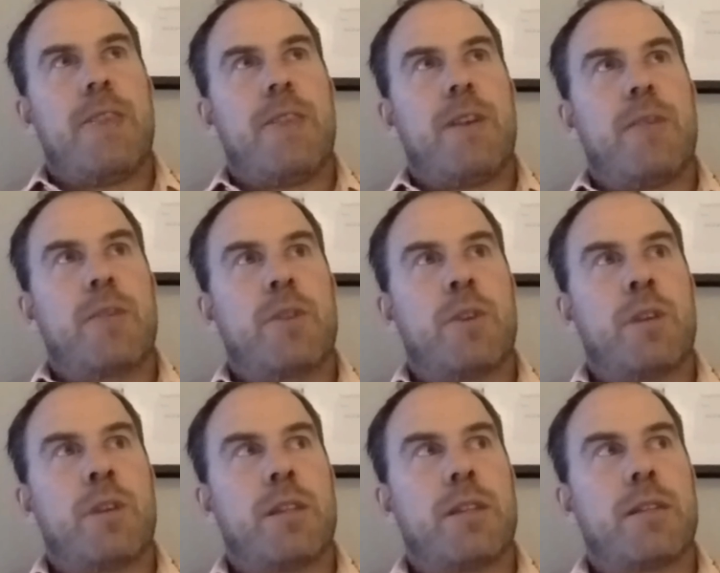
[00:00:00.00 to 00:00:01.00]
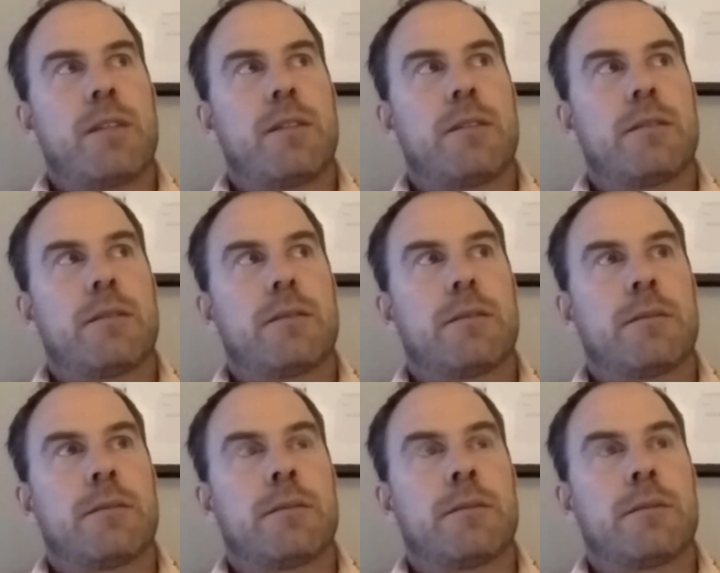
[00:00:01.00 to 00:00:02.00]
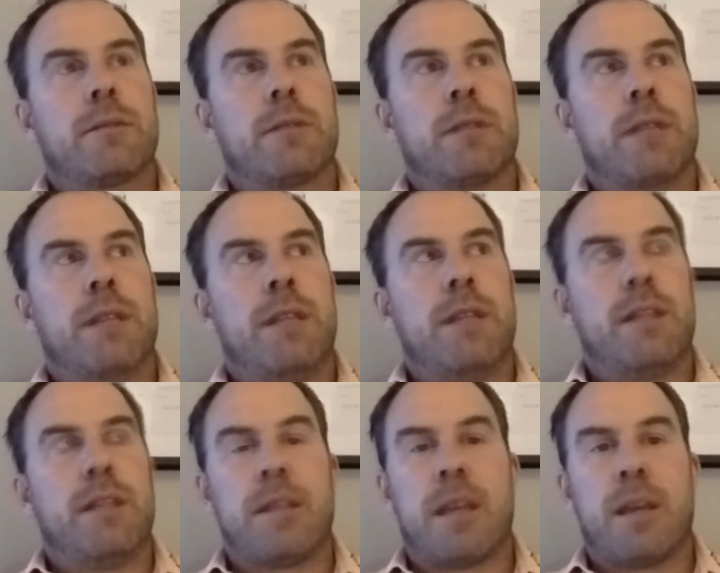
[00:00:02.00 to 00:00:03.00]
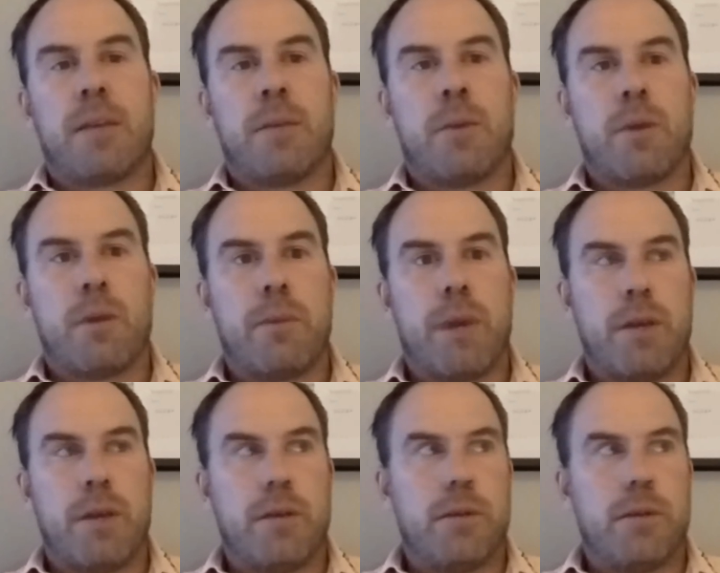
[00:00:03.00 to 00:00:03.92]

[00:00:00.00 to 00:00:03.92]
I was honest, they need to think more about